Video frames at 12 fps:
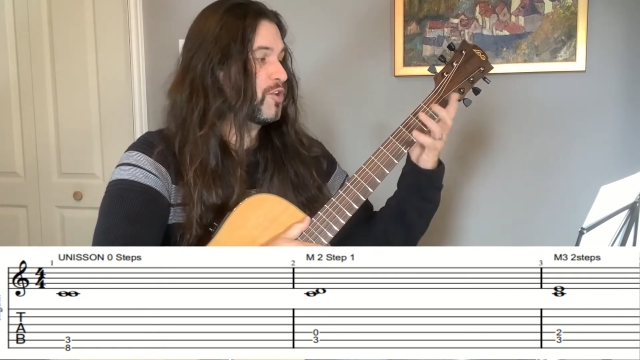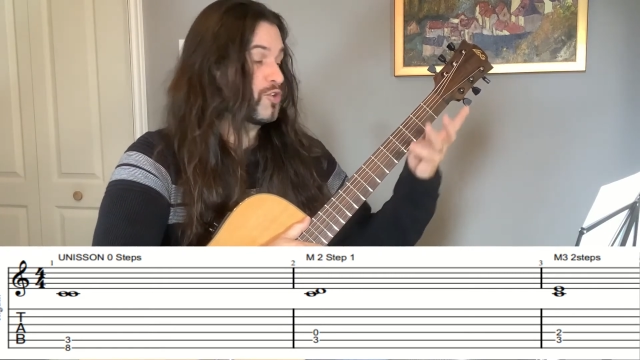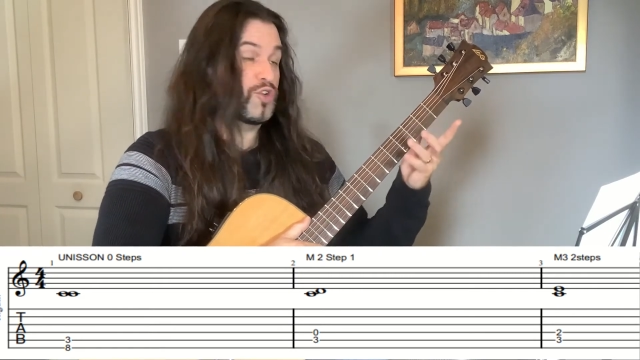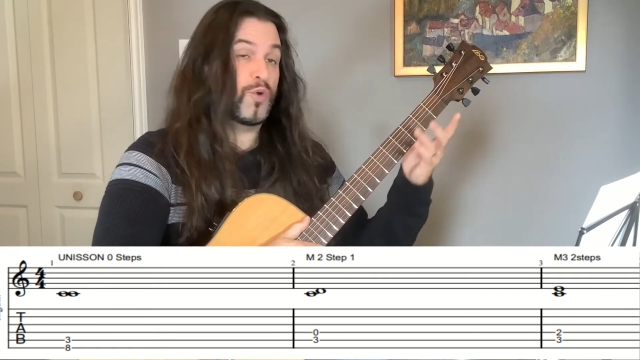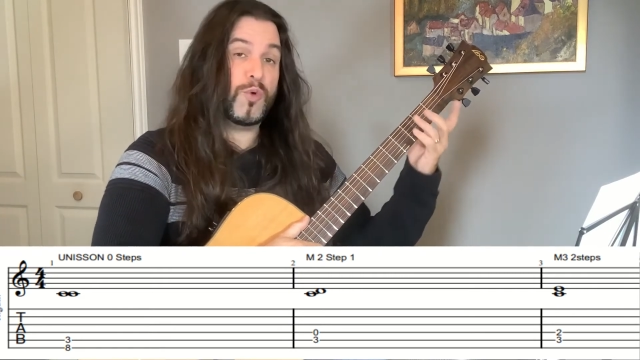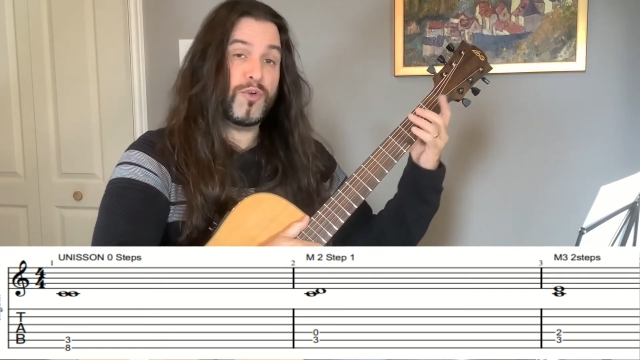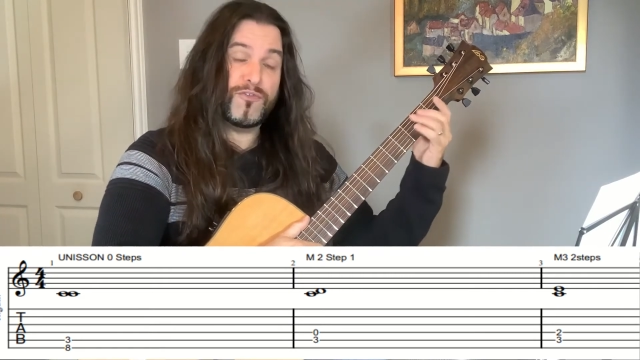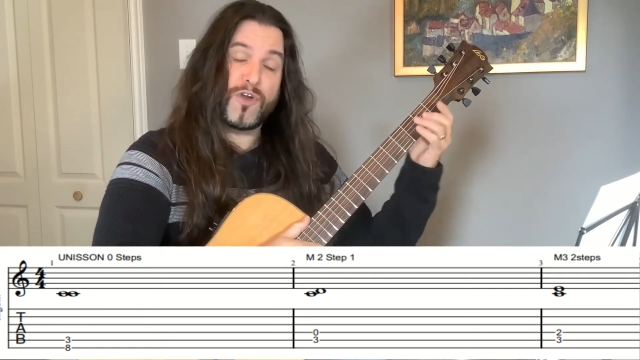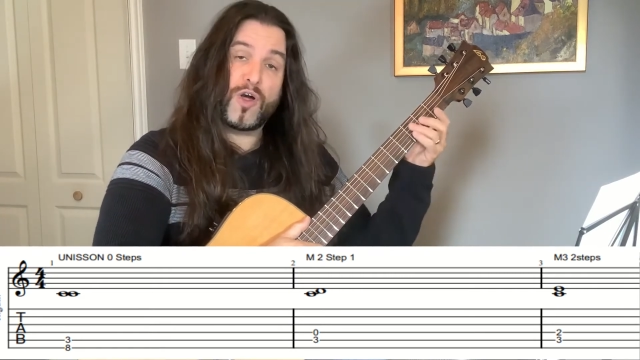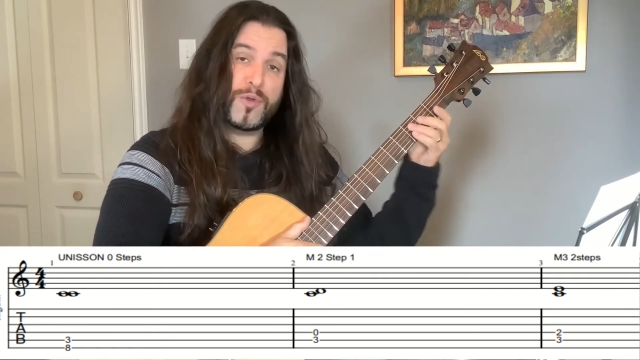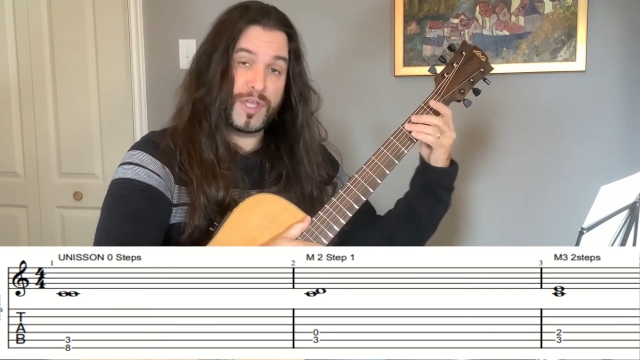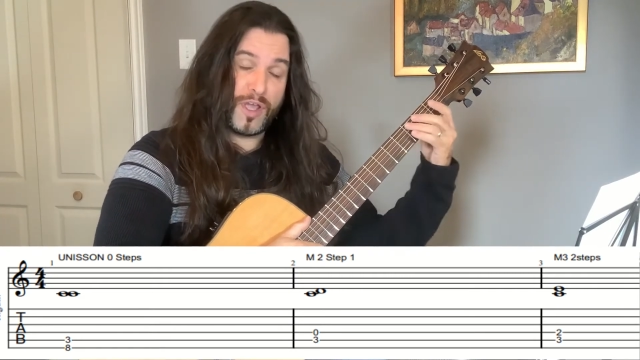So we're
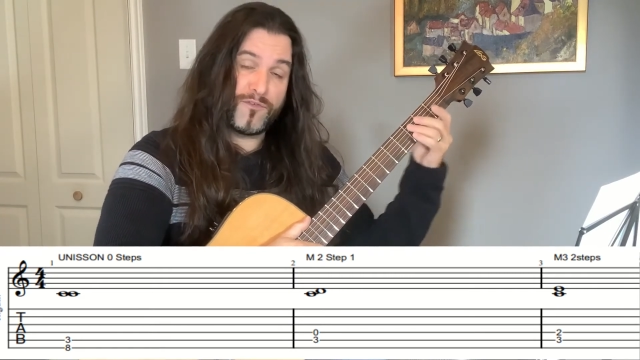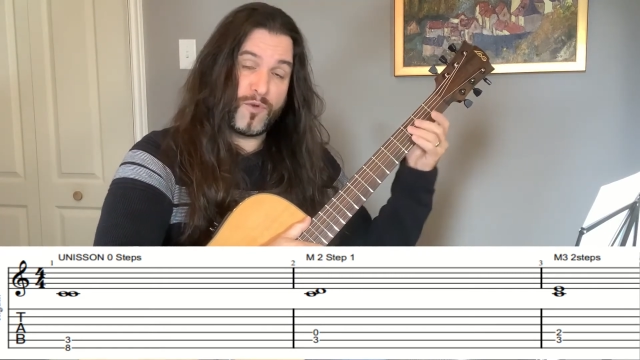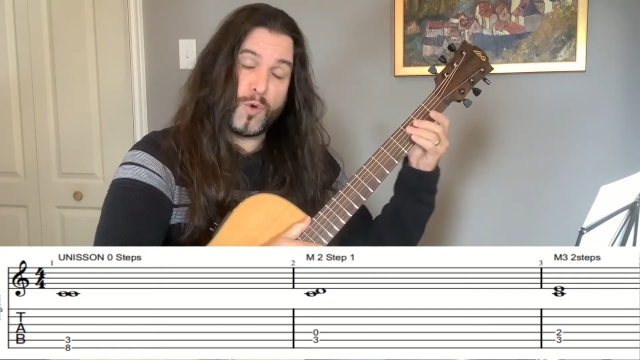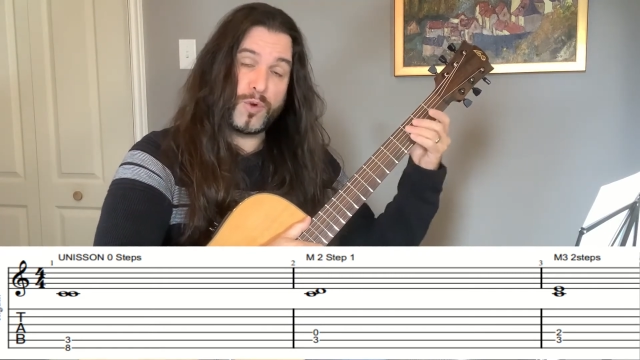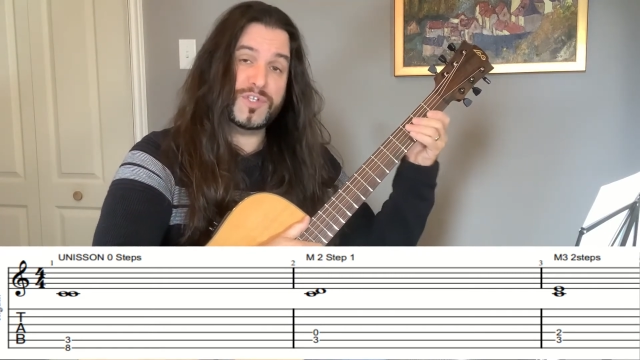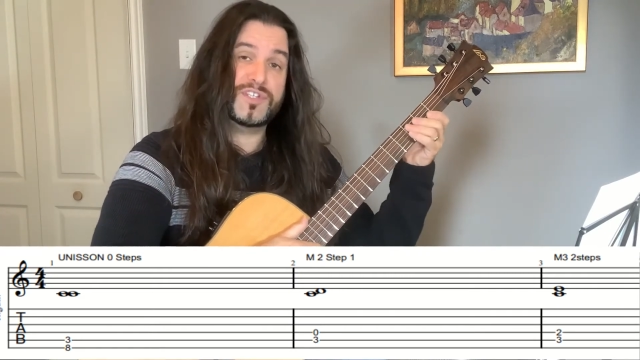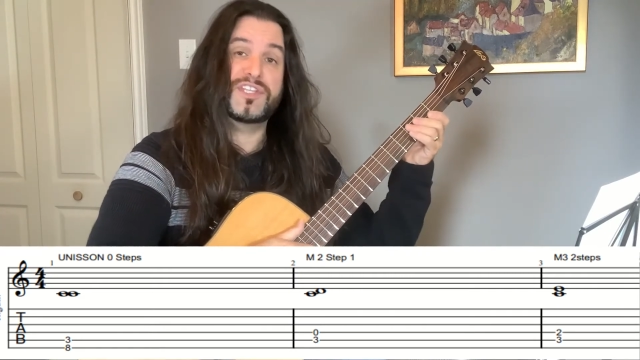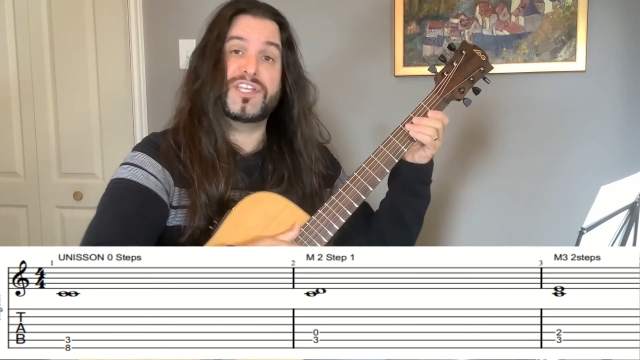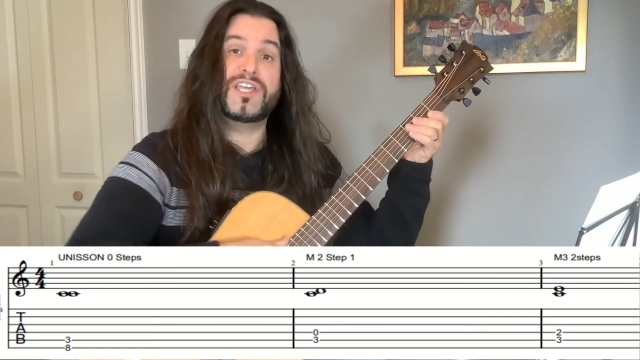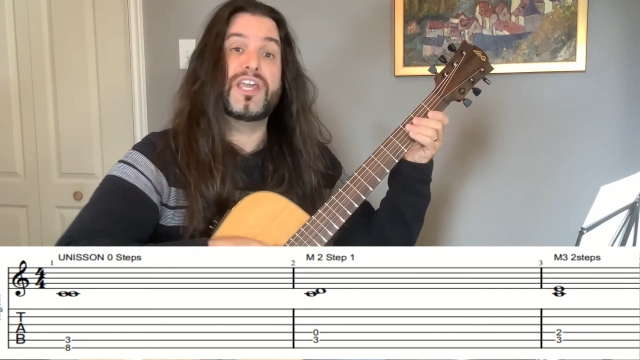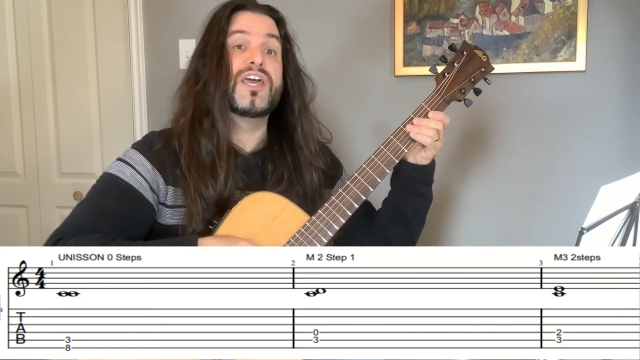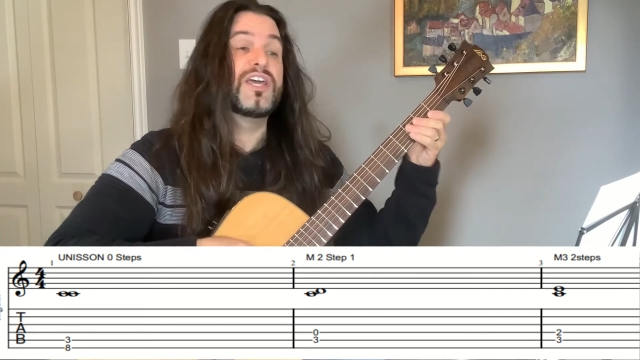following, of course,
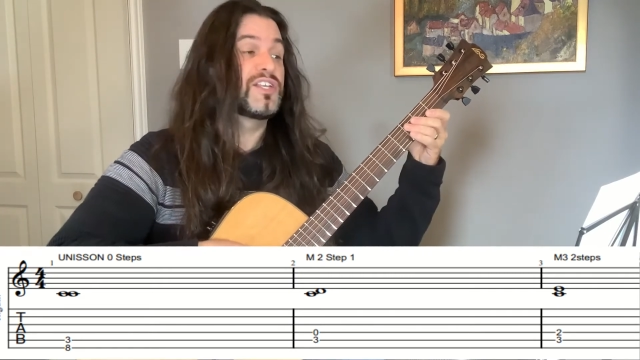the